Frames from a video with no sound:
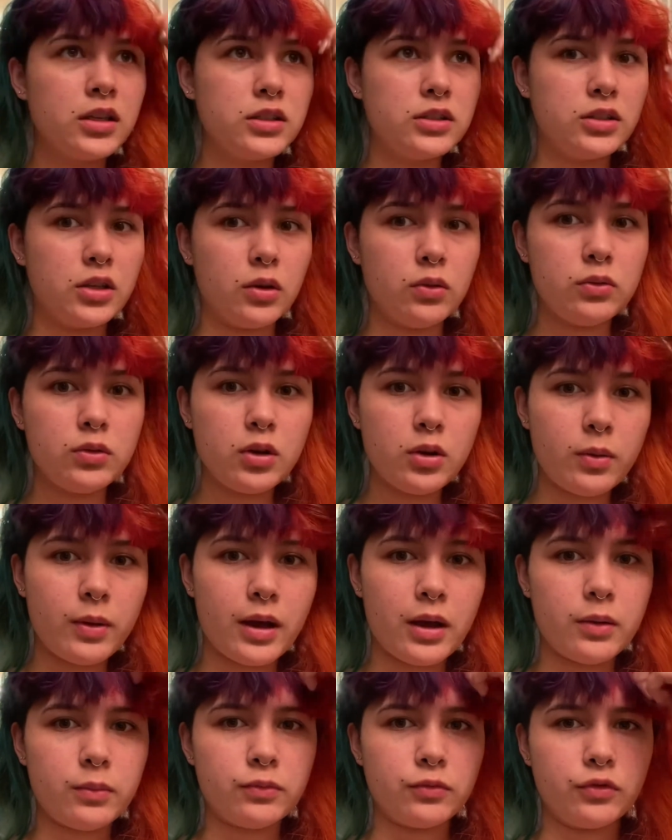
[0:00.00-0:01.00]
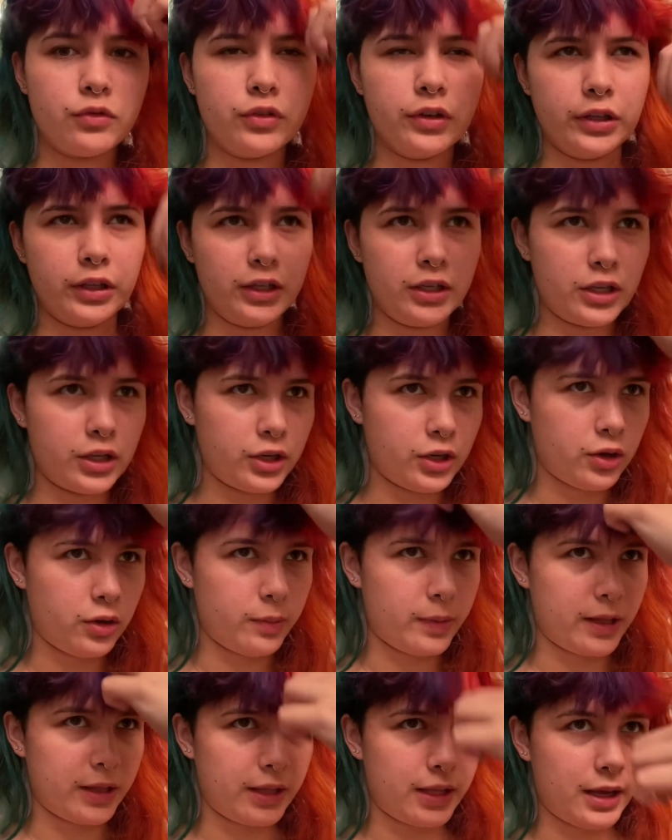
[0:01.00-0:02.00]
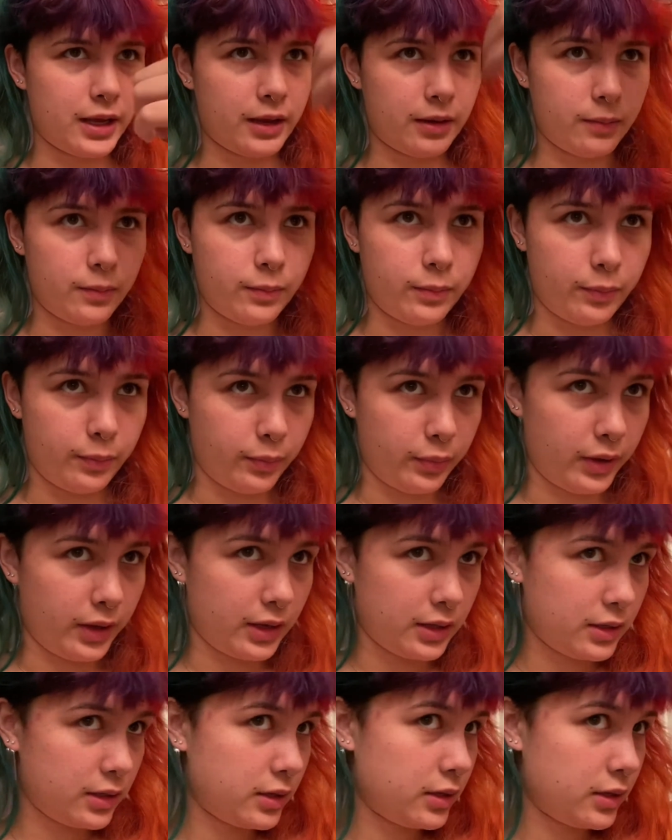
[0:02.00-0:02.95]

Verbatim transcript: don't know how I'm really gonna go about that, but